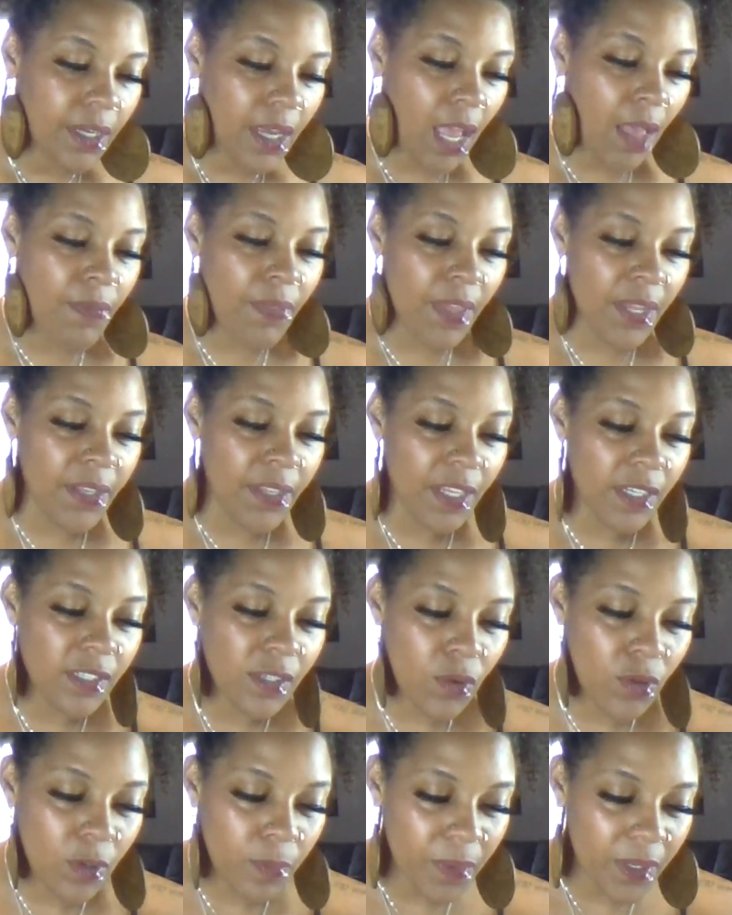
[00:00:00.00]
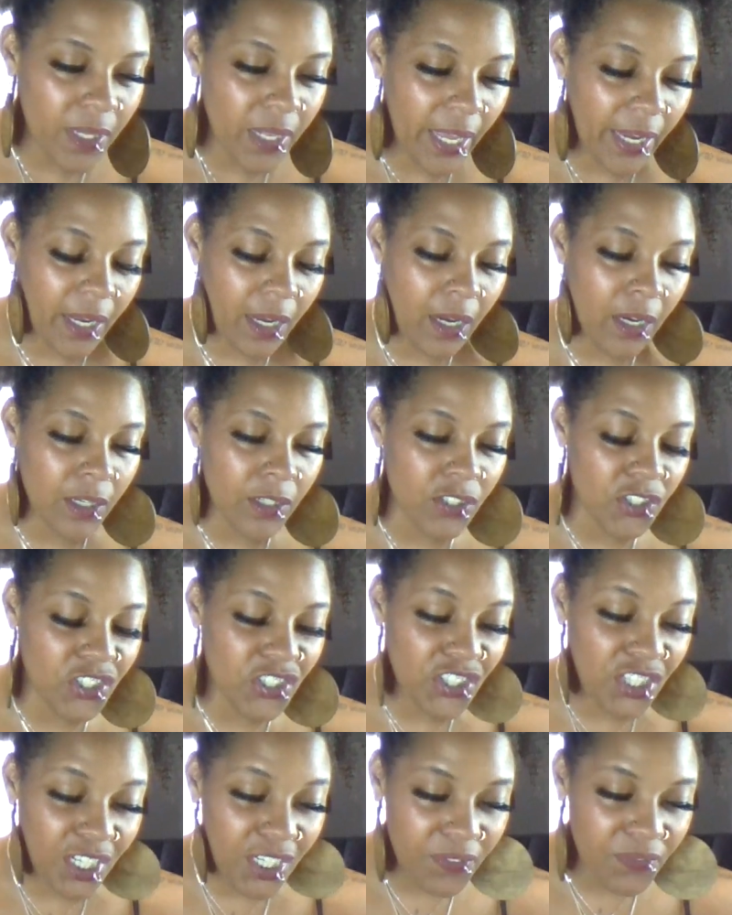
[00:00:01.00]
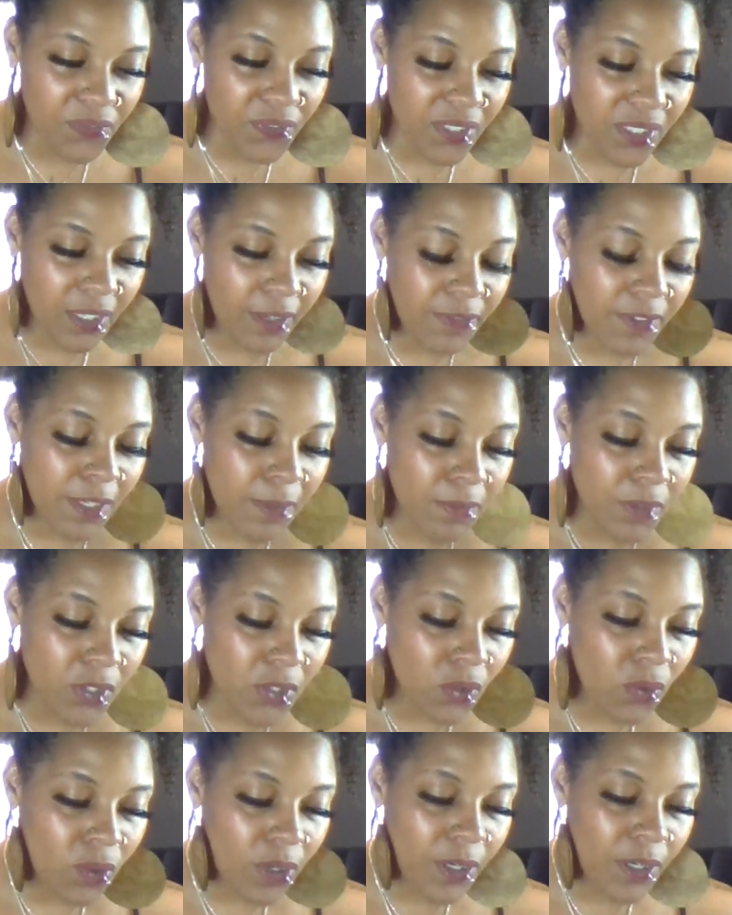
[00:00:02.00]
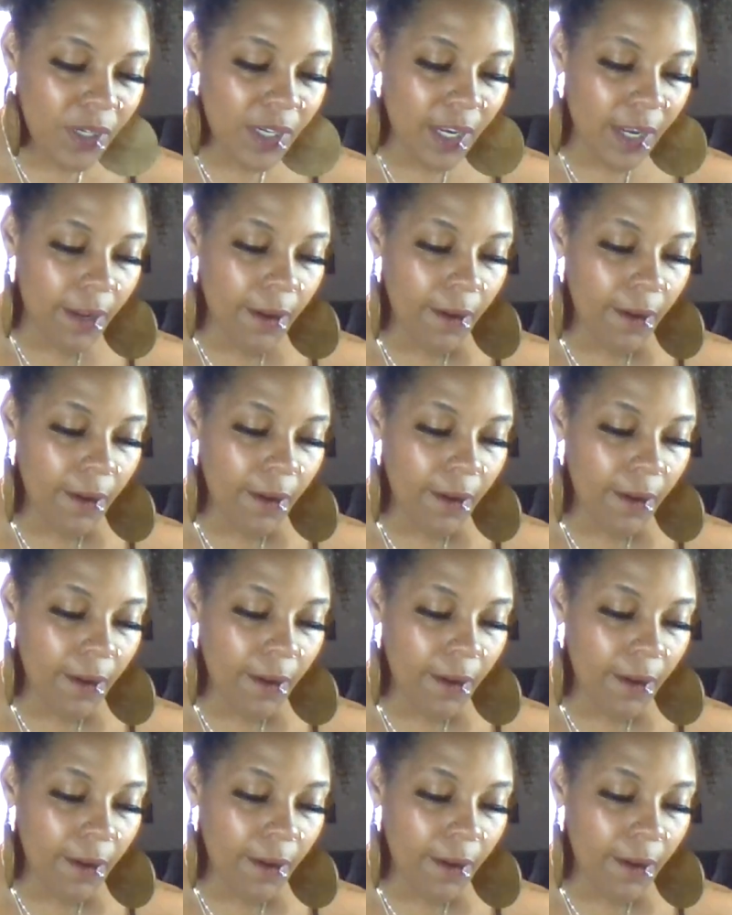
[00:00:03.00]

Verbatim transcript: And then there's going to be like a shift of some sort